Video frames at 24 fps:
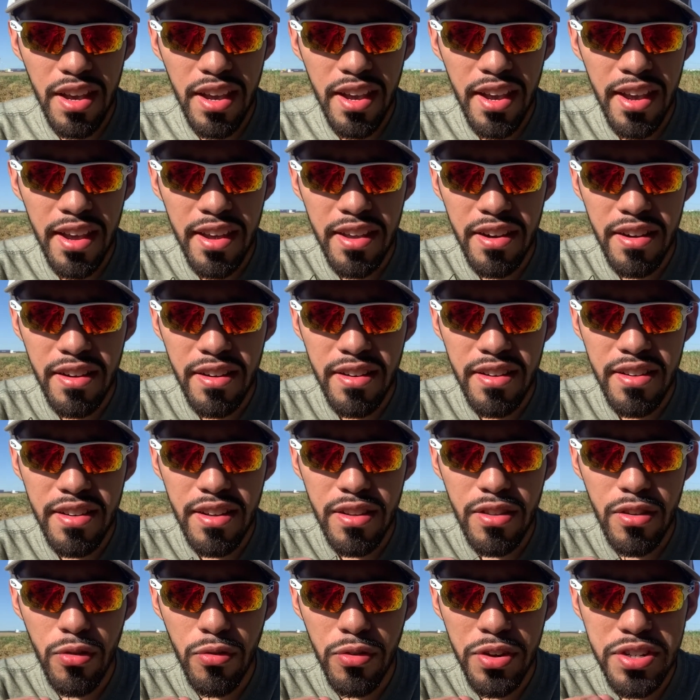And
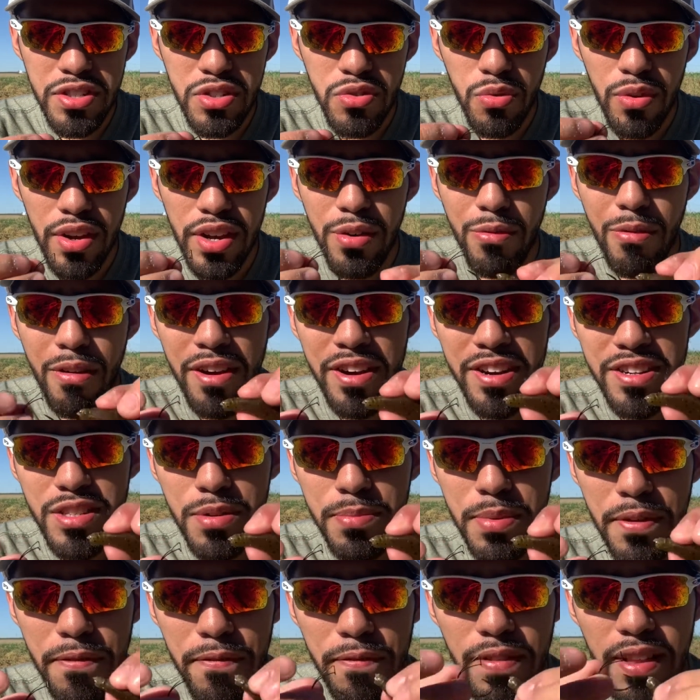the reason why you want it to
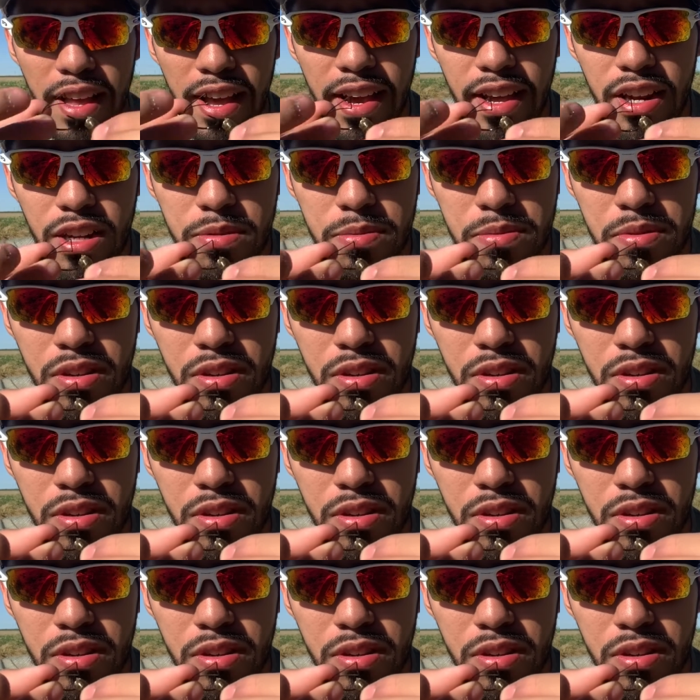be flat is